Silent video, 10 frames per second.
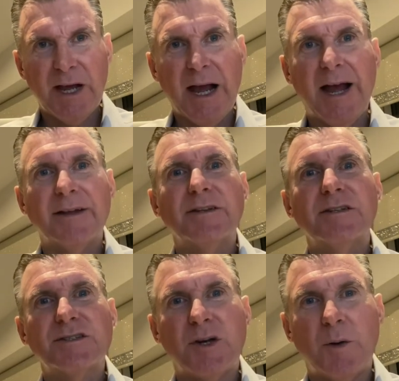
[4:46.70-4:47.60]
at
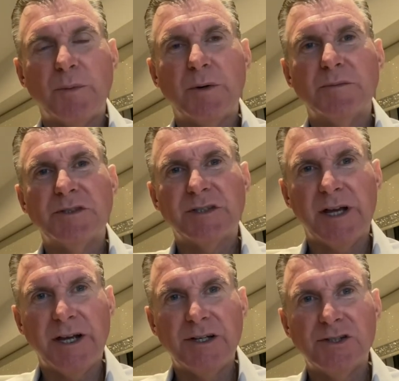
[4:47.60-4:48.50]
the top-up
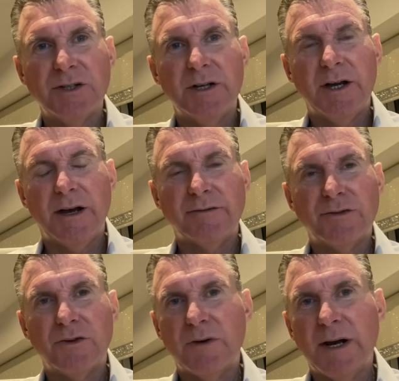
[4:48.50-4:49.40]
stage
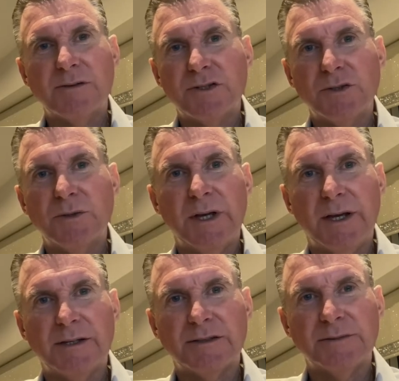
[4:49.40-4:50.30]
after around 2
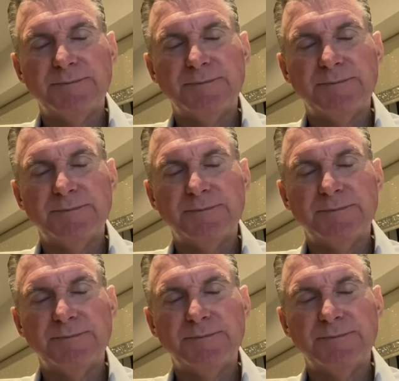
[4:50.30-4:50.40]
years.